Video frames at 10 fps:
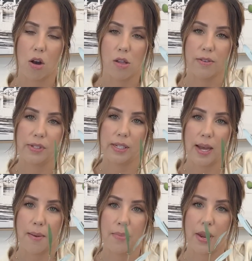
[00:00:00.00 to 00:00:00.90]
olive
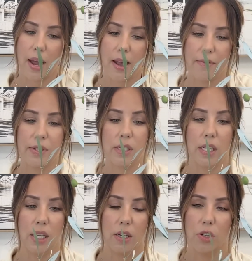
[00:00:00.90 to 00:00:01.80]
stem that I have
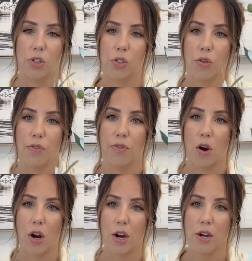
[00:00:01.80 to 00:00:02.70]
seen so
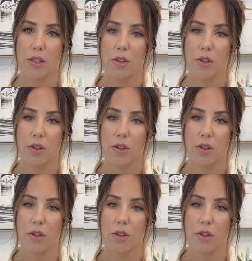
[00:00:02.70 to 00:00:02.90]
far.